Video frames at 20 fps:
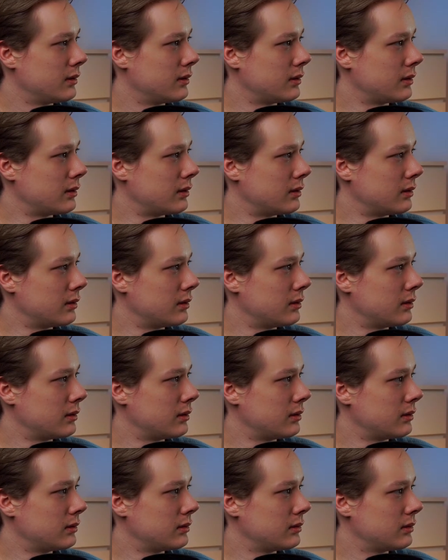
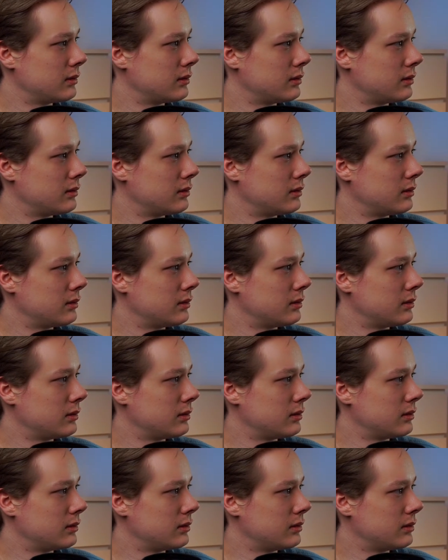
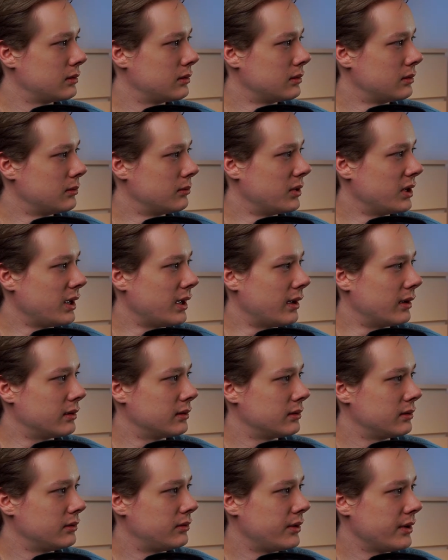But yeah,
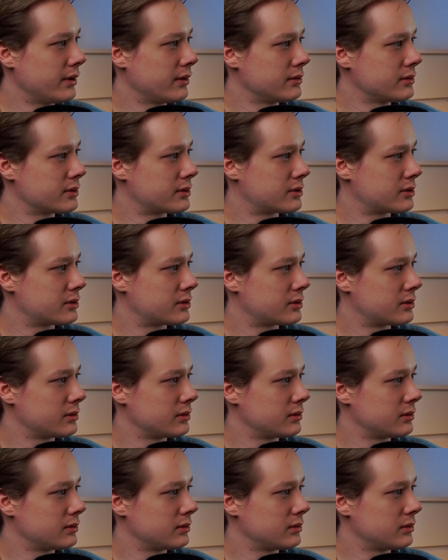there's
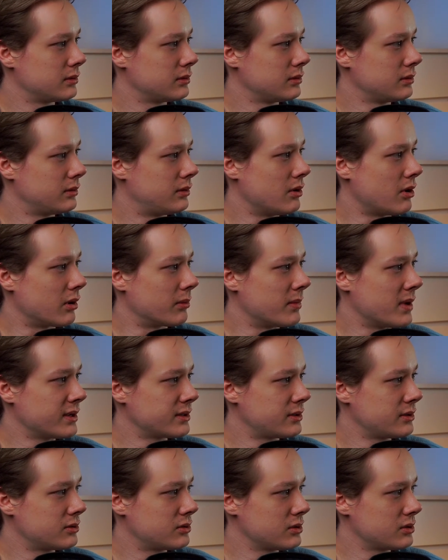our
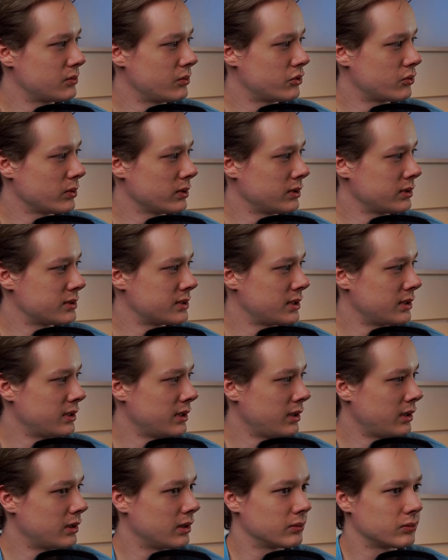messages which we're going to send
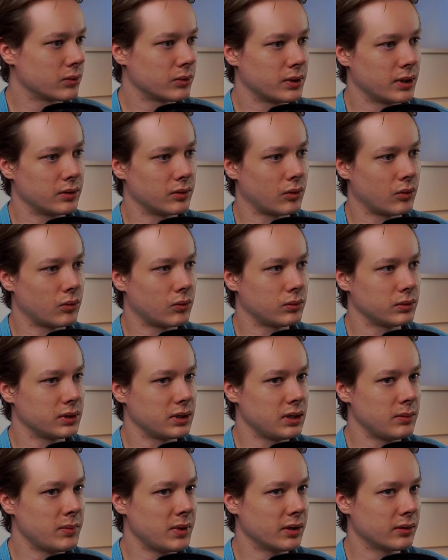out. I wrote out a whole
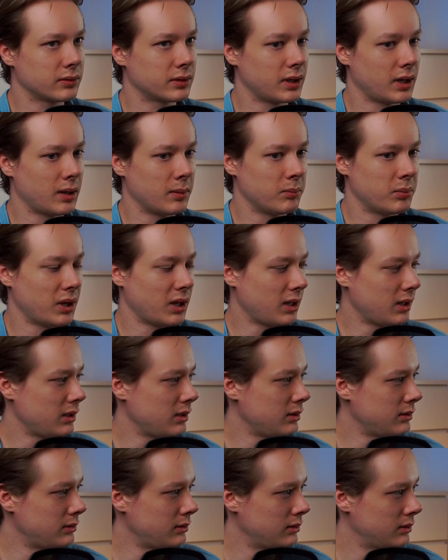email
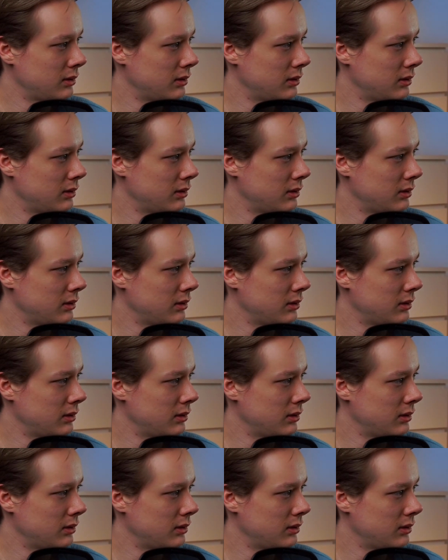campaign.